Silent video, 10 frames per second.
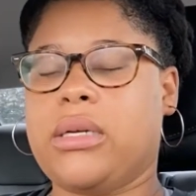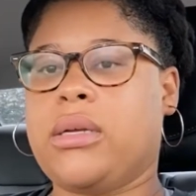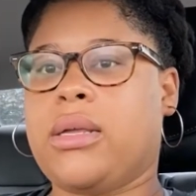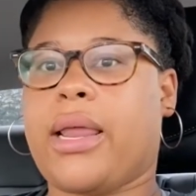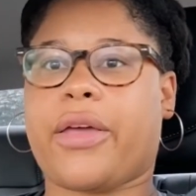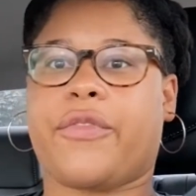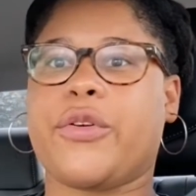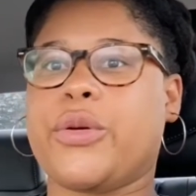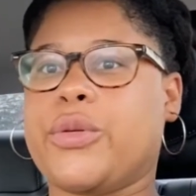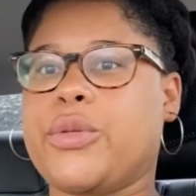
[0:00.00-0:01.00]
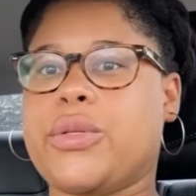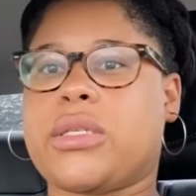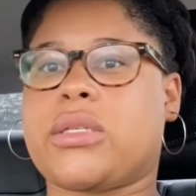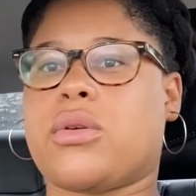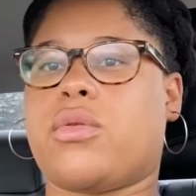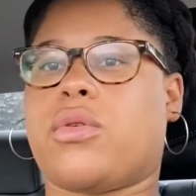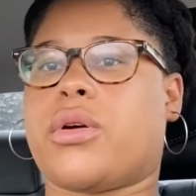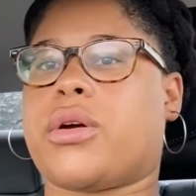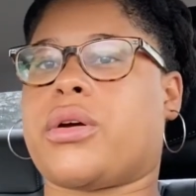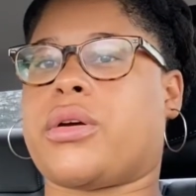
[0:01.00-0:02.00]
like foods
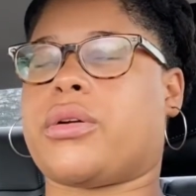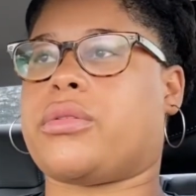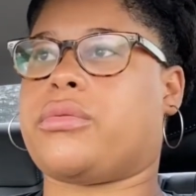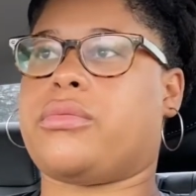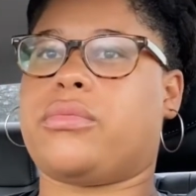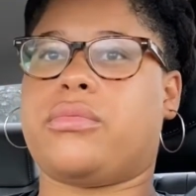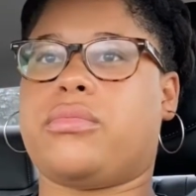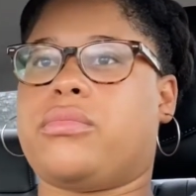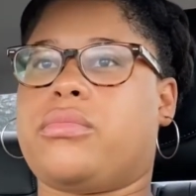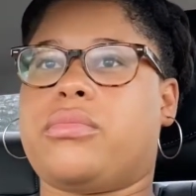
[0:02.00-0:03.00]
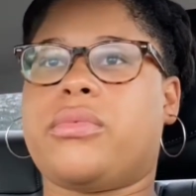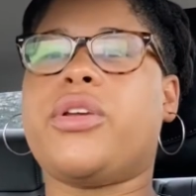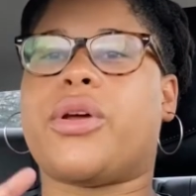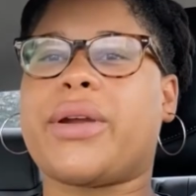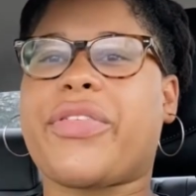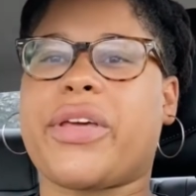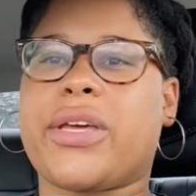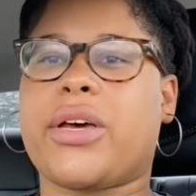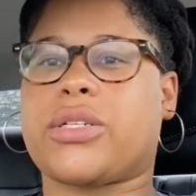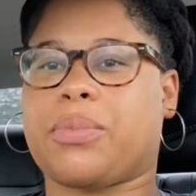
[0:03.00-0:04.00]
or you know nothing
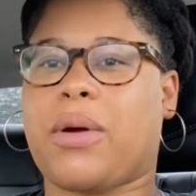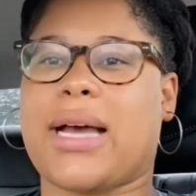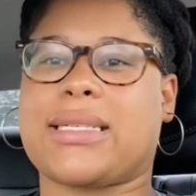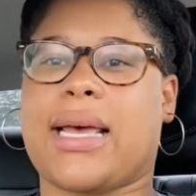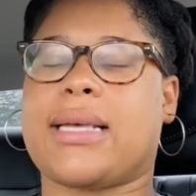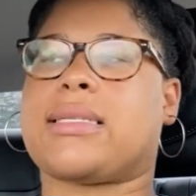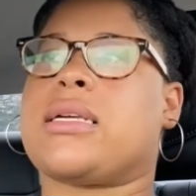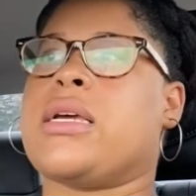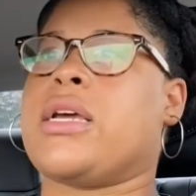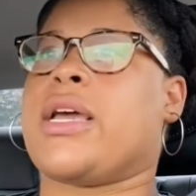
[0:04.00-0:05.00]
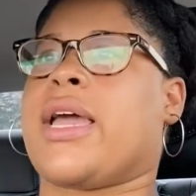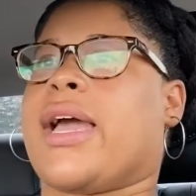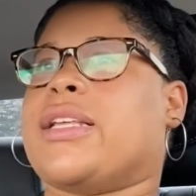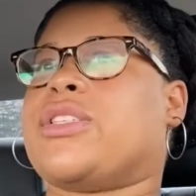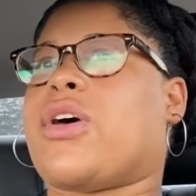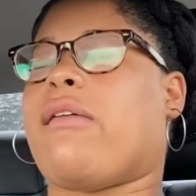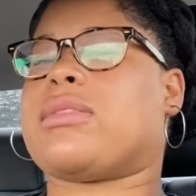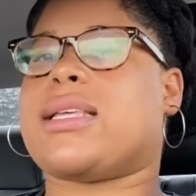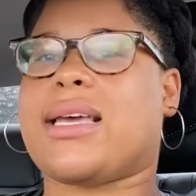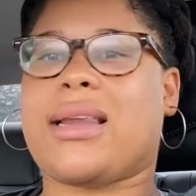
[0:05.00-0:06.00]
cooked or processed and so I
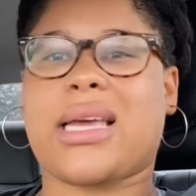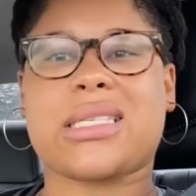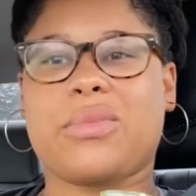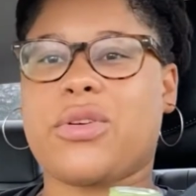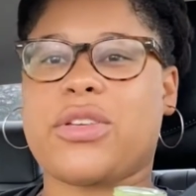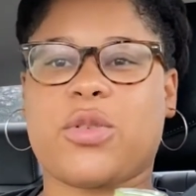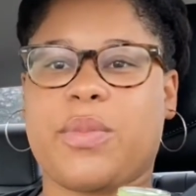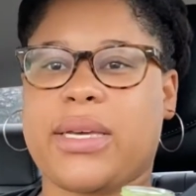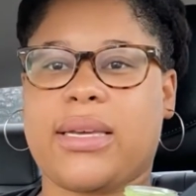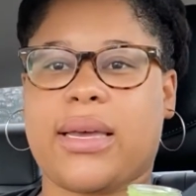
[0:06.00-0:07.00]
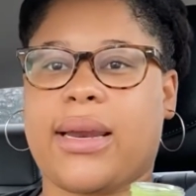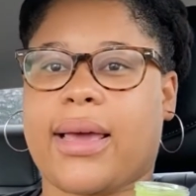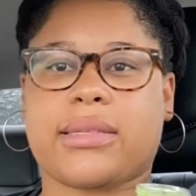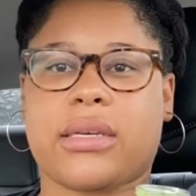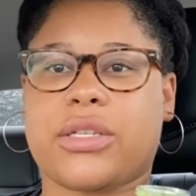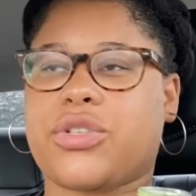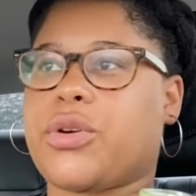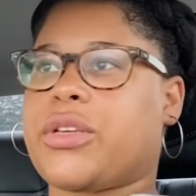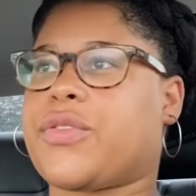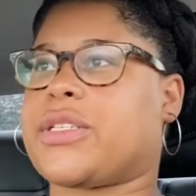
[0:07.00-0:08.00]
was thinking like smoothies would be an excellent
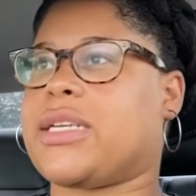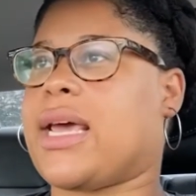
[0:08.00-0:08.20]
choice for today